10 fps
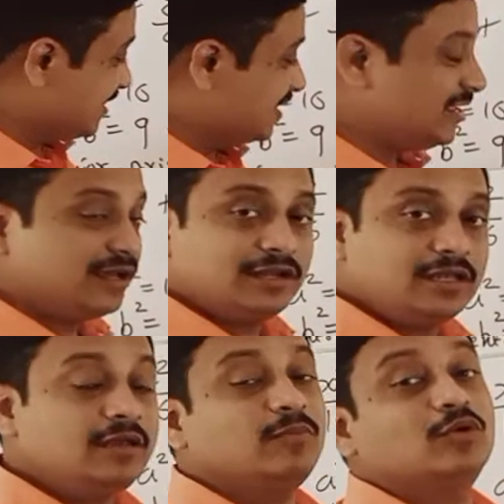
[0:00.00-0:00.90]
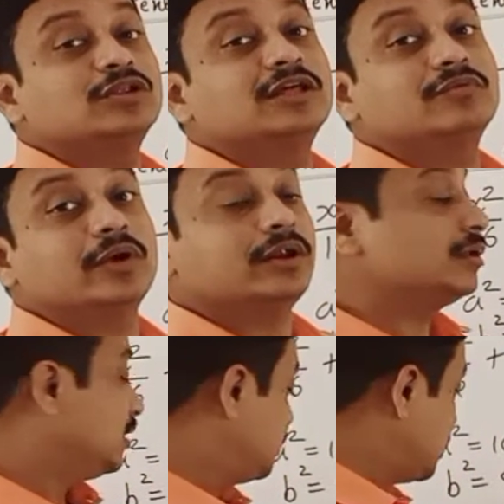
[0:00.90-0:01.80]
here E more than
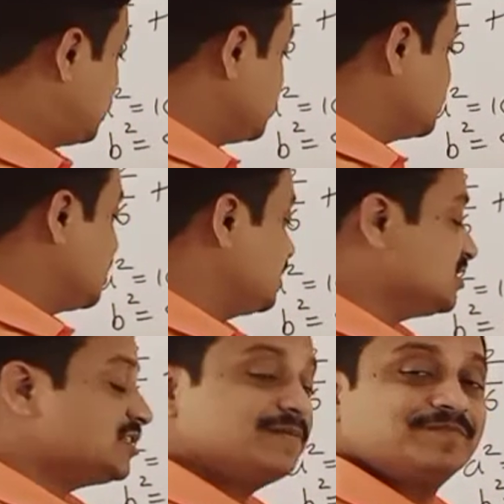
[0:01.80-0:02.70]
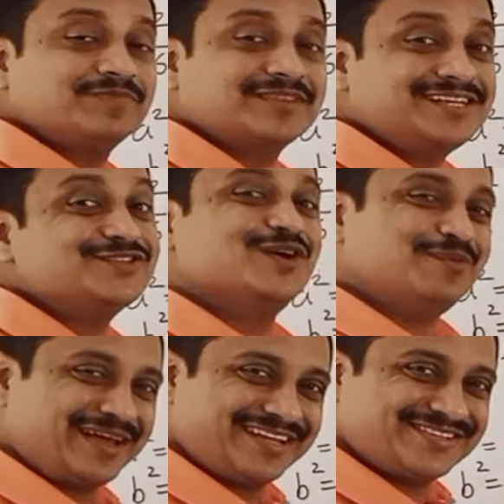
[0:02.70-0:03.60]
1. Then this change square
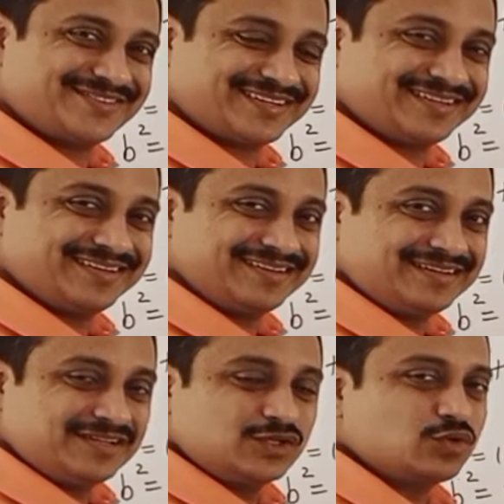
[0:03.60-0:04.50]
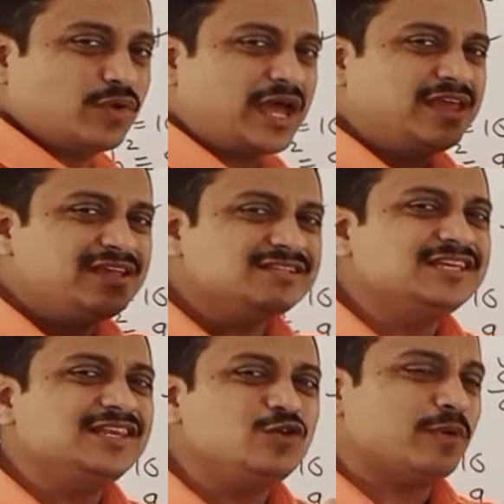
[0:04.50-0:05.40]
minus 1. So very
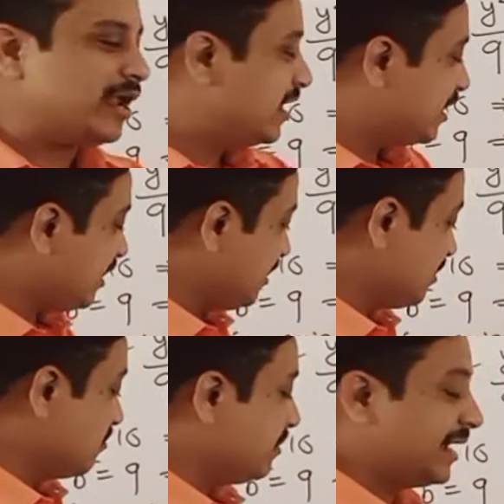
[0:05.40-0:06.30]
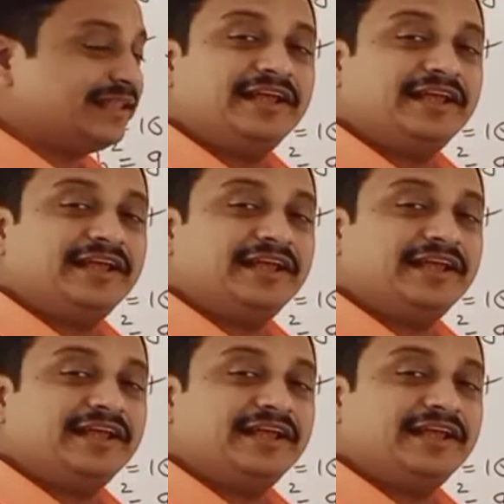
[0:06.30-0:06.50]
easily by heading by the